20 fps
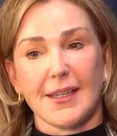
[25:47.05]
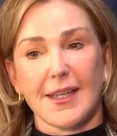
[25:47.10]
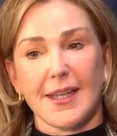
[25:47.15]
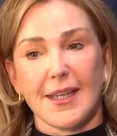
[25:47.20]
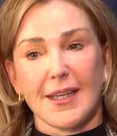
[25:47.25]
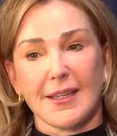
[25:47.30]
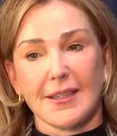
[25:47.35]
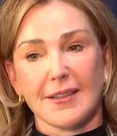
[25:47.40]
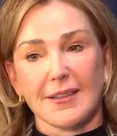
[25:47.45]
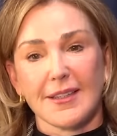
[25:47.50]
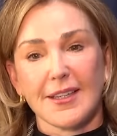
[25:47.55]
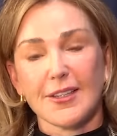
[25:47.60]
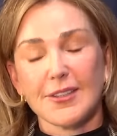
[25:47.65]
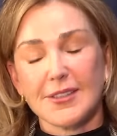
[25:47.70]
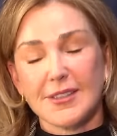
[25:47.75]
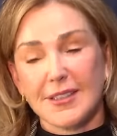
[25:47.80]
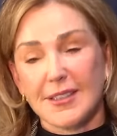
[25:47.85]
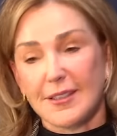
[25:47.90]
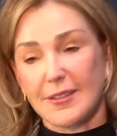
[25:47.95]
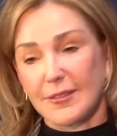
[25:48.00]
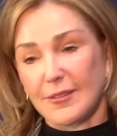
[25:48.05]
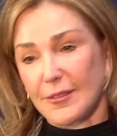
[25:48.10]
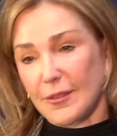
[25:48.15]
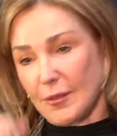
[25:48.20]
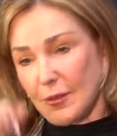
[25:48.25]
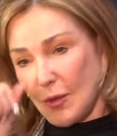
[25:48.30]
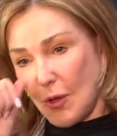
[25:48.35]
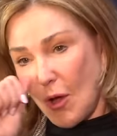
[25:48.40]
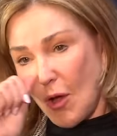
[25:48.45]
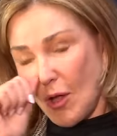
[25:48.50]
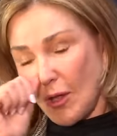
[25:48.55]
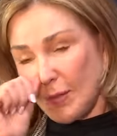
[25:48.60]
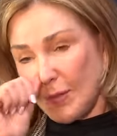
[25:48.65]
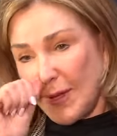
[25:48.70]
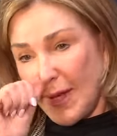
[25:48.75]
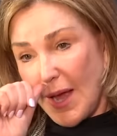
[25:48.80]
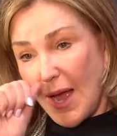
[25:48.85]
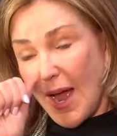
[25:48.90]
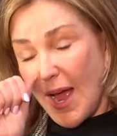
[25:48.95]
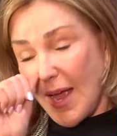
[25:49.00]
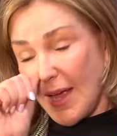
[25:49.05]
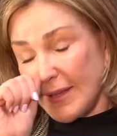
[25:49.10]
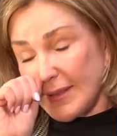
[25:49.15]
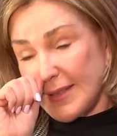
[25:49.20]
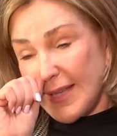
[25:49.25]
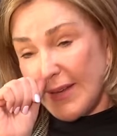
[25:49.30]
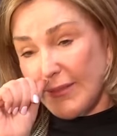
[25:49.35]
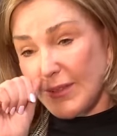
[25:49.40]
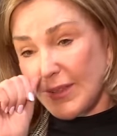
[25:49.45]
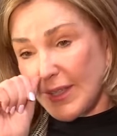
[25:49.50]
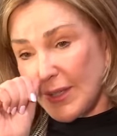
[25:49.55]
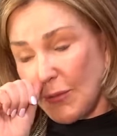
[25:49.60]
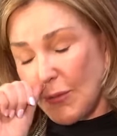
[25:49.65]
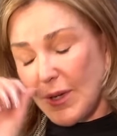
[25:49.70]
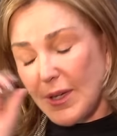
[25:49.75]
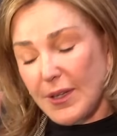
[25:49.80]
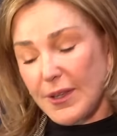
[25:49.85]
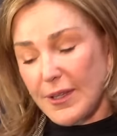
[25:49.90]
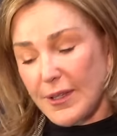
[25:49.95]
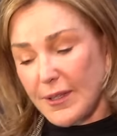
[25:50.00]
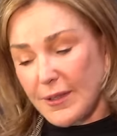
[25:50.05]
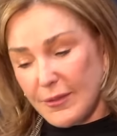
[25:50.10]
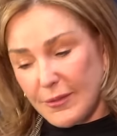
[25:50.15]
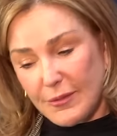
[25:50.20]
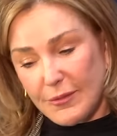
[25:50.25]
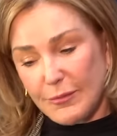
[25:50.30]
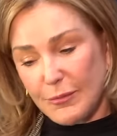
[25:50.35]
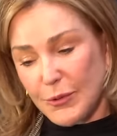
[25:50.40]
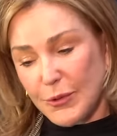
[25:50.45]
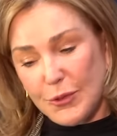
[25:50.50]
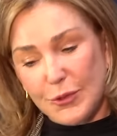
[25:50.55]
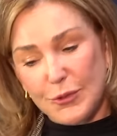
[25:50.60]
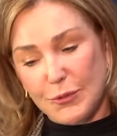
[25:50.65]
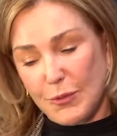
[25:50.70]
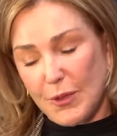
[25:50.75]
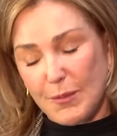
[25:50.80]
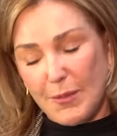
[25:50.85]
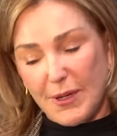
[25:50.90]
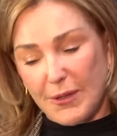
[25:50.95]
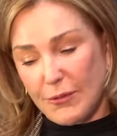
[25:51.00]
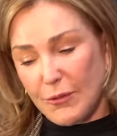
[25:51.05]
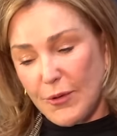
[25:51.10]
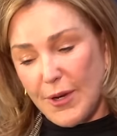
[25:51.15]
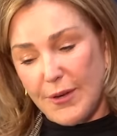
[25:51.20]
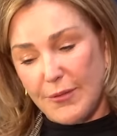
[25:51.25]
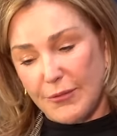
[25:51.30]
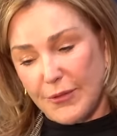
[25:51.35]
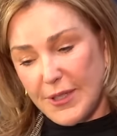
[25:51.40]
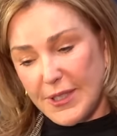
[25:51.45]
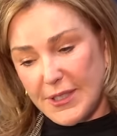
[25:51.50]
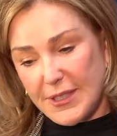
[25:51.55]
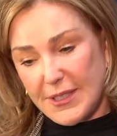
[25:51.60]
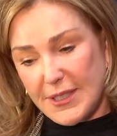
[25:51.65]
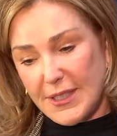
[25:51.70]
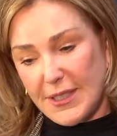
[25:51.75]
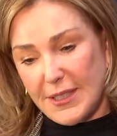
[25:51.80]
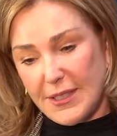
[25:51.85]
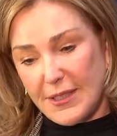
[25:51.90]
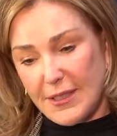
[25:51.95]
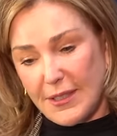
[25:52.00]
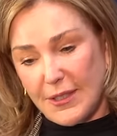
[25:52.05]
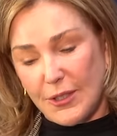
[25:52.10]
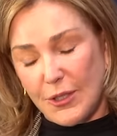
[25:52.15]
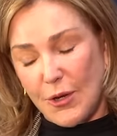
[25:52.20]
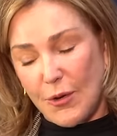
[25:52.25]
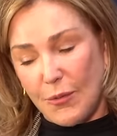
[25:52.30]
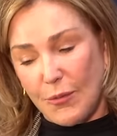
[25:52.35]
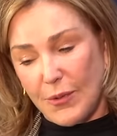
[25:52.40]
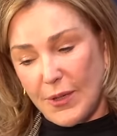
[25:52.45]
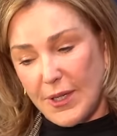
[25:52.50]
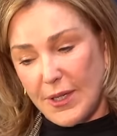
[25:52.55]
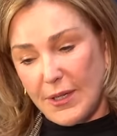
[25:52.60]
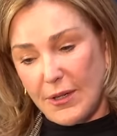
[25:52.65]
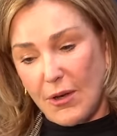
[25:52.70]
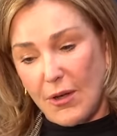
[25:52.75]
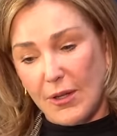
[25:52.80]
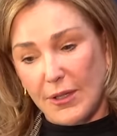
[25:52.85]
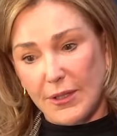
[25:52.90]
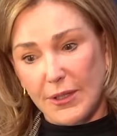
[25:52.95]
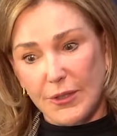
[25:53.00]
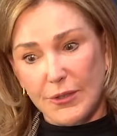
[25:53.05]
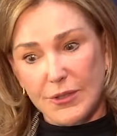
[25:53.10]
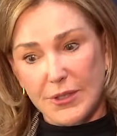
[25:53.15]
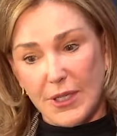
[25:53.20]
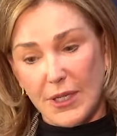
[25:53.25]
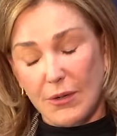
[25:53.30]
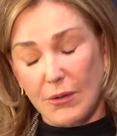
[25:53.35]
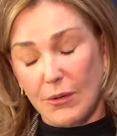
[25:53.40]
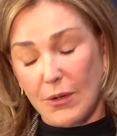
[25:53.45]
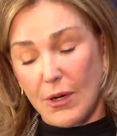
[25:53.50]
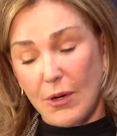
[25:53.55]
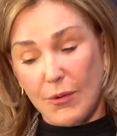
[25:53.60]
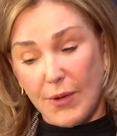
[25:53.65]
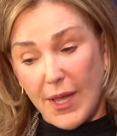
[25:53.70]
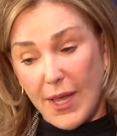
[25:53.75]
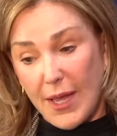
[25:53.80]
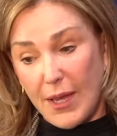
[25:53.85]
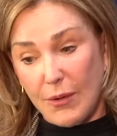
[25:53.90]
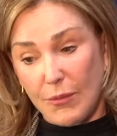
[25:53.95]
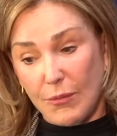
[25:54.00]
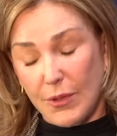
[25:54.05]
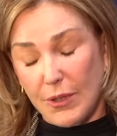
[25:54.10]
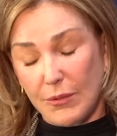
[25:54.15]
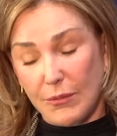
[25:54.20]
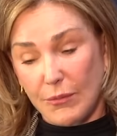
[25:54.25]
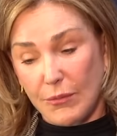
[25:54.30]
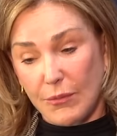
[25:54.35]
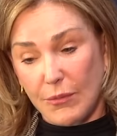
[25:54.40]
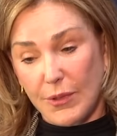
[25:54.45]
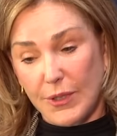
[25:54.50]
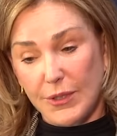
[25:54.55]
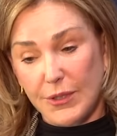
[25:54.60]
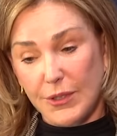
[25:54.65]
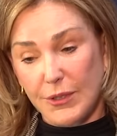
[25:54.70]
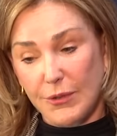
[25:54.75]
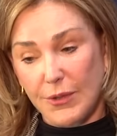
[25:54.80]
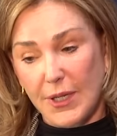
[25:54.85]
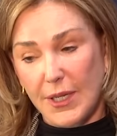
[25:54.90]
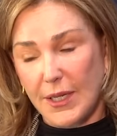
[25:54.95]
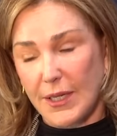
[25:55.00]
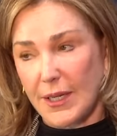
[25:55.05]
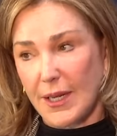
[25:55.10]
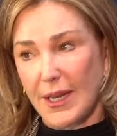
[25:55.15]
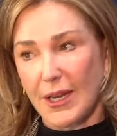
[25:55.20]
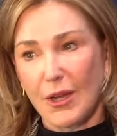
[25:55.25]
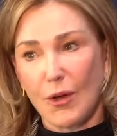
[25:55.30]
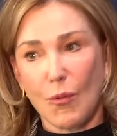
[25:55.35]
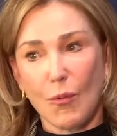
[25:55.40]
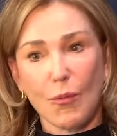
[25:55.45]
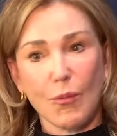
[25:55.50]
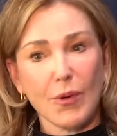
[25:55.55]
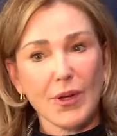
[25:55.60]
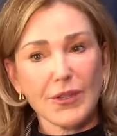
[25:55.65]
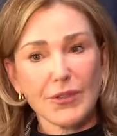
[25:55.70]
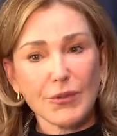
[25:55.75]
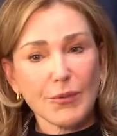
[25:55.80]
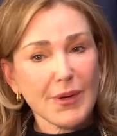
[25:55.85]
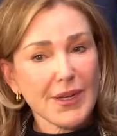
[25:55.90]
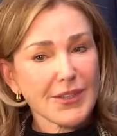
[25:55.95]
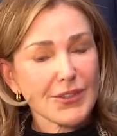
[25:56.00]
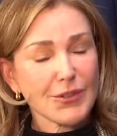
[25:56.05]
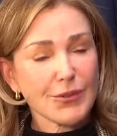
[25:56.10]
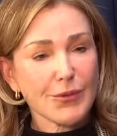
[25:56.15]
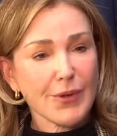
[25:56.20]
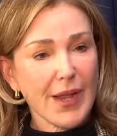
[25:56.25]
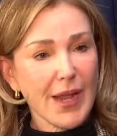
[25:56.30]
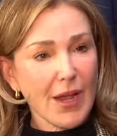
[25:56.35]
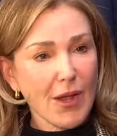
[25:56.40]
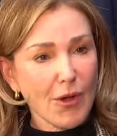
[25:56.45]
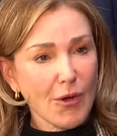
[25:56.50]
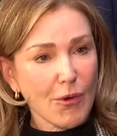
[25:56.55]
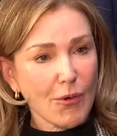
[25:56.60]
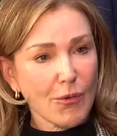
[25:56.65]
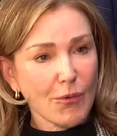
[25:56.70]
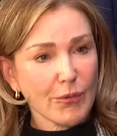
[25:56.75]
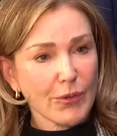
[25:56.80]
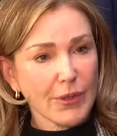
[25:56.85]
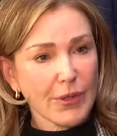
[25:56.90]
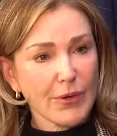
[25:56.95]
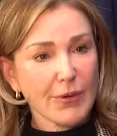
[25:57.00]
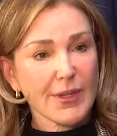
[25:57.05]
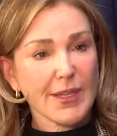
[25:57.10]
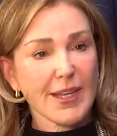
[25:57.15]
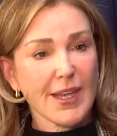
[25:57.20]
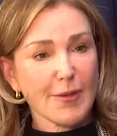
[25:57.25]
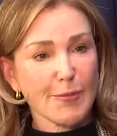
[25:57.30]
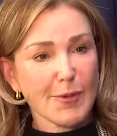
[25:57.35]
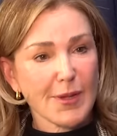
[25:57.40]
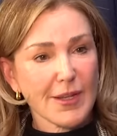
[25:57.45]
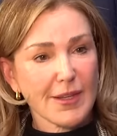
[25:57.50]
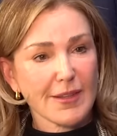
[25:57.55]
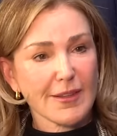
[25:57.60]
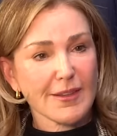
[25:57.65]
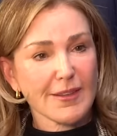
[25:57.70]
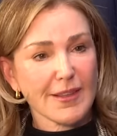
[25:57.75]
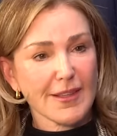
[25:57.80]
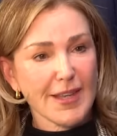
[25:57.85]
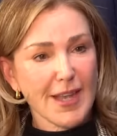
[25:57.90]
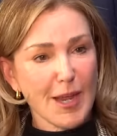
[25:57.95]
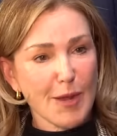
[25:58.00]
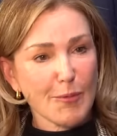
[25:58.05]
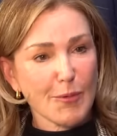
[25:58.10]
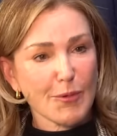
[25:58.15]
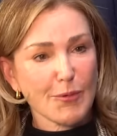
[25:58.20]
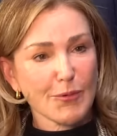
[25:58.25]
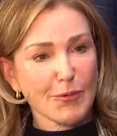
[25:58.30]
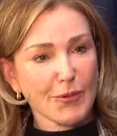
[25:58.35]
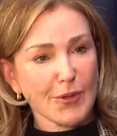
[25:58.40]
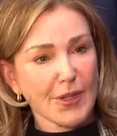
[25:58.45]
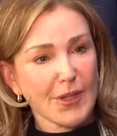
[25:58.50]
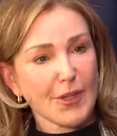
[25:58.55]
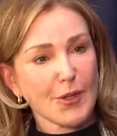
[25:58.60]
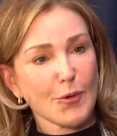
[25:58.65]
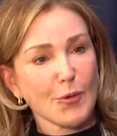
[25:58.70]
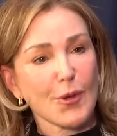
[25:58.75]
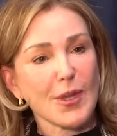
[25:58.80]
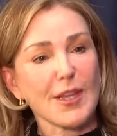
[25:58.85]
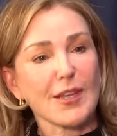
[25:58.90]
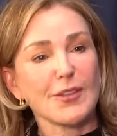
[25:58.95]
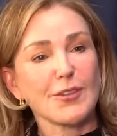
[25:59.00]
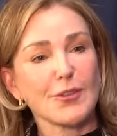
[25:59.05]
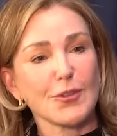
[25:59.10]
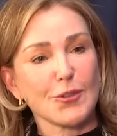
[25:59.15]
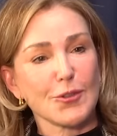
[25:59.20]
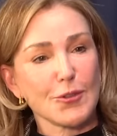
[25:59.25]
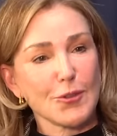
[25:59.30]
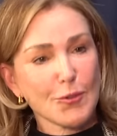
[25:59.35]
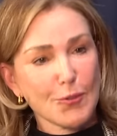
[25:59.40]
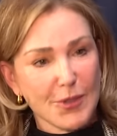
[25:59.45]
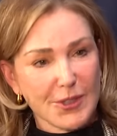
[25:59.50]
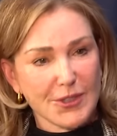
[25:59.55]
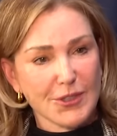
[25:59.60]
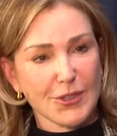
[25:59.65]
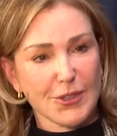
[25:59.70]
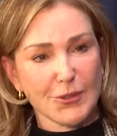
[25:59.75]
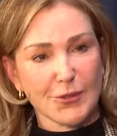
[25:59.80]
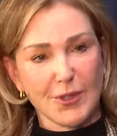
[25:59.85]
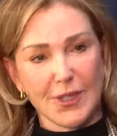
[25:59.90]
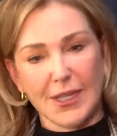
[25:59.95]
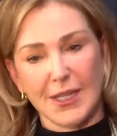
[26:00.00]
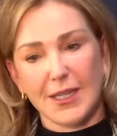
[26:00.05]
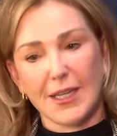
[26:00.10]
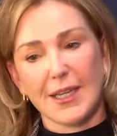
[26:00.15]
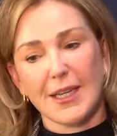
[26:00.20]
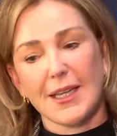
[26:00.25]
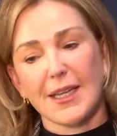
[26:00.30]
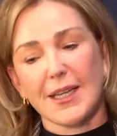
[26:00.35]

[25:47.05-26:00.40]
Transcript: And Kelsey called me. I David Lee, one of the producers, one of my great friends. He, you know, he called. He goes, "Okay, what what do you need?" And I go, "What do I do now?" You know, and he gave me the name of. He knew what to do then